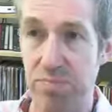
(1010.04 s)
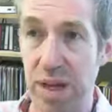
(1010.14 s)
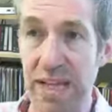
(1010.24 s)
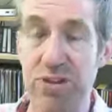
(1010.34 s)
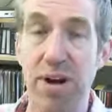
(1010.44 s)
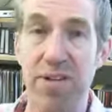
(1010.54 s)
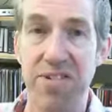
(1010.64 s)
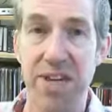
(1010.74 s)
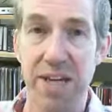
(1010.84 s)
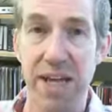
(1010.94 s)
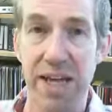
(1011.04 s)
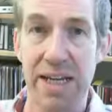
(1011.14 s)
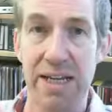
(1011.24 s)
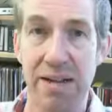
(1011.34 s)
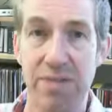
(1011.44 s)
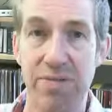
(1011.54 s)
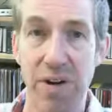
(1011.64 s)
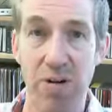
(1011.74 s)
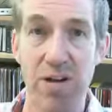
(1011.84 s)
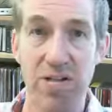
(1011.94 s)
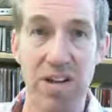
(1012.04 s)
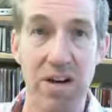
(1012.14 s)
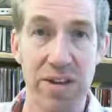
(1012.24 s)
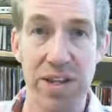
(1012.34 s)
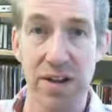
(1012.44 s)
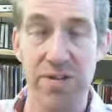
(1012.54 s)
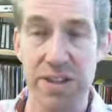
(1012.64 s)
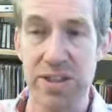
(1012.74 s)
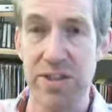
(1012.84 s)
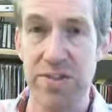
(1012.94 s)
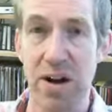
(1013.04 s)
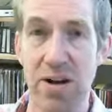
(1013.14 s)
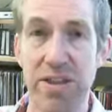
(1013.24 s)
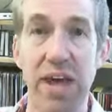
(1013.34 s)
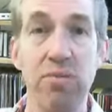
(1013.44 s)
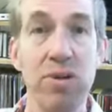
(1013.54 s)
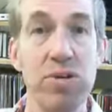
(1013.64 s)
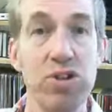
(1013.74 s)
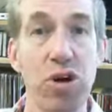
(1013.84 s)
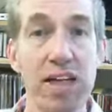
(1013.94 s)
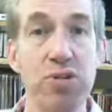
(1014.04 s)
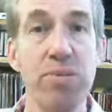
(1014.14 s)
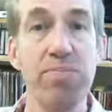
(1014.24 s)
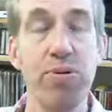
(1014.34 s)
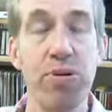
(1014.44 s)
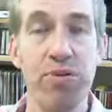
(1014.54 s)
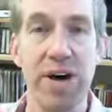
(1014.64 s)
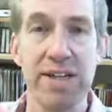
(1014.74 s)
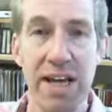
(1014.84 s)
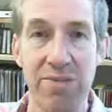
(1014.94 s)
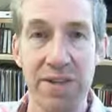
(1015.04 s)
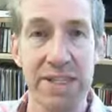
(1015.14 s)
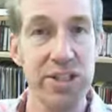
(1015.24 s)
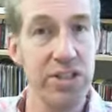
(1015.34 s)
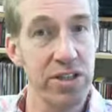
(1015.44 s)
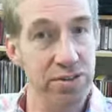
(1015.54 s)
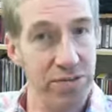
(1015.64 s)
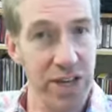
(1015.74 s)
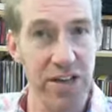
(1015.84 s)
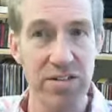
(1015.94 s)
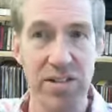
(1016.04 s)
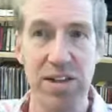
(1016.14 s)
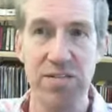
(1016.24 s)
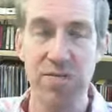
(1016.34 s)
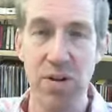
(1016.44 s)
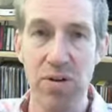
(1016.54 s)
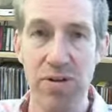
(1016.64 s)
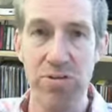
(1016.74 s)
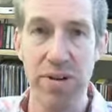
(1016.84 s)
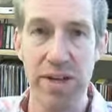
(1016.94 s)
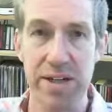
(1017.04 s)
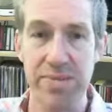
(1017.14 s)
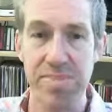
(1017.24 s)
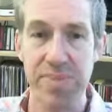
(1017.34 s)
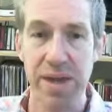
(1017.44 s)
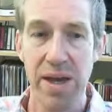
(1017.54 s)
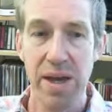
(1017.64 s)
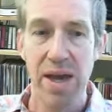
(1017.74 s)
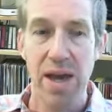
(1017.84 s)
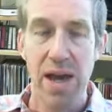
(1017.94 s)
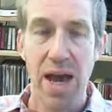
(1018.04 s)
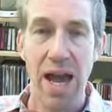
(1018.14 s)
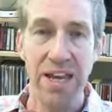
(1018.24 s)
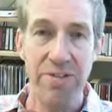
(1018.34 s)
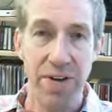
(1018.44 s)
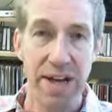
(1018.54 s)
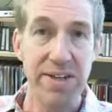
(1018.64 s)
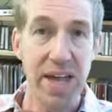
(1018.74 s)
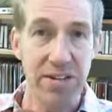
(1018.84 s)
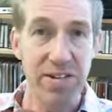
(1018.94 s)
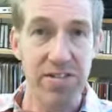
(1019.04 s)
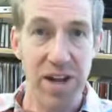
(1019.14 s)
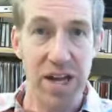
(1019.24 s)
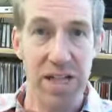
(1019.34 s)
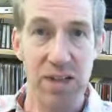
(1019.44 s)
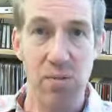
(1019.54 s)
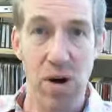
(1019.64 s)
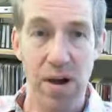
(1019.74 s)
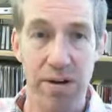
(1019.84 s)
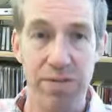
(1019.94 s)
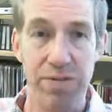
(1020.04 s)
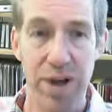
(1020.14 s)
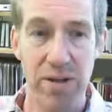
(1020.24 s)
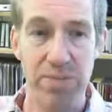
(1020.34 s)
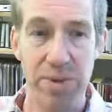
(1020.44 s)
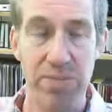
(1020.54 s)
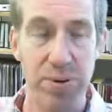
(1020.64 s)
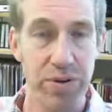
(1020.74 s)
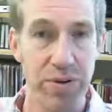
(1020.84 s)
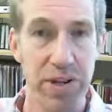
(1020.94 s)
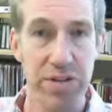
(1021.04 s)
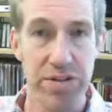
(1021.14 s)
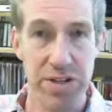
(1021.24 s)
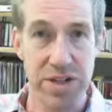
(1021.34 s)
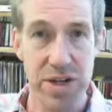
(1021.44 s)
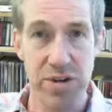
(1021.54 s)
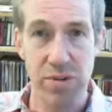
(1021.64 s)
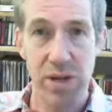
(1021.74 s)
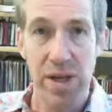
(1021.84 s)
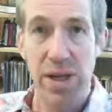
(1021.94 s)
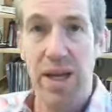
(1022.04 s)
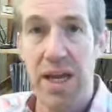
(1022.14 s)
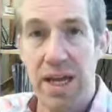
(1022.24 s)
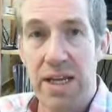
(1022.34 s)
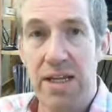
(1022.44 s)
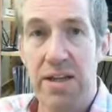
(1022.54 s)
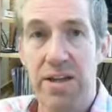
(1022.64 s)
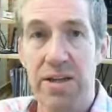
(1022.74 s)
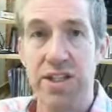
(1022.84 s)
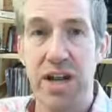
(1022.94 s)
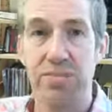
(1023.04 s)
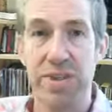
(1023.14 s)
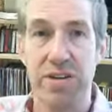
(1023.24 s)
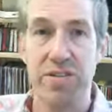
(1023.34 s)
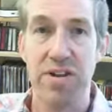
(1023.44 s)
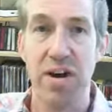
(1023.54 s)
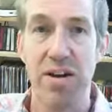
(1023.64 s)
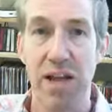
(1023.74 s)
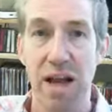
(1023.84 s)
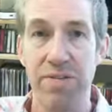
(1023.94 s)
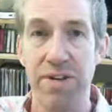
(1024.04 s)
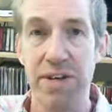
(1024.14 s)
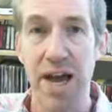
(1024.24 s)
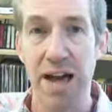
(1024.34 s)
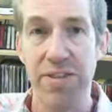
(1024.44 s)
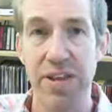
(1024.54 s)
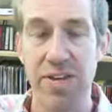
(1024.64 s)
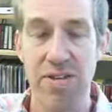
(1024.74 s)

interested in focusing on the definition of dog, then we would try to improve our definition to fix these flaws with it. And in fact, that's exactly what Feldman proceeds to do in the chapters on life and death. He